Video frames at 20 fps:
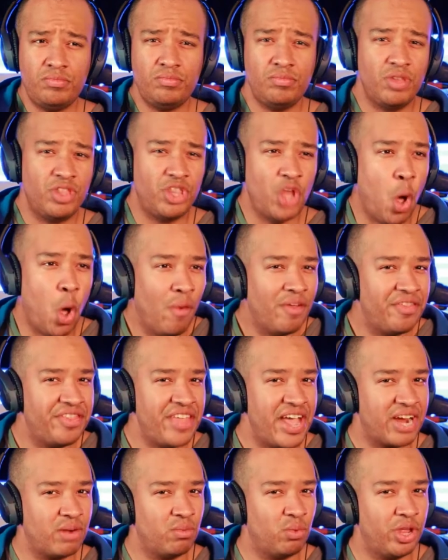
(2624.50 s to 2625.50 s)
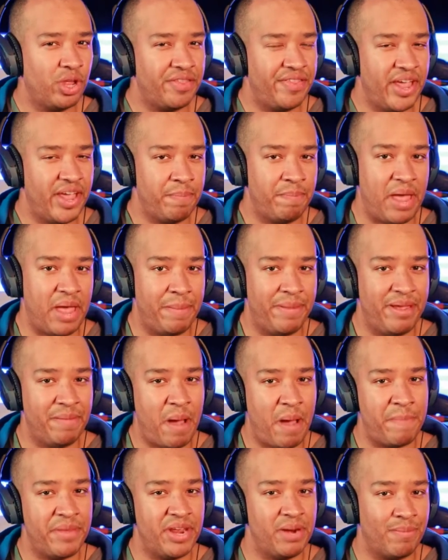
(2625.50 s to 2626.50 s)
The only thing I can really think maybe might
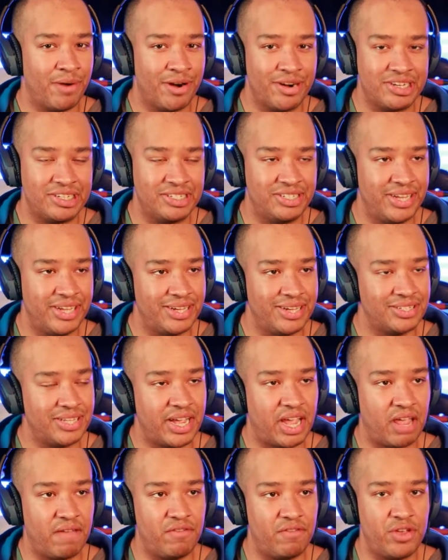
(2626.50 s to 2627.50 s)
be an emergency is like if you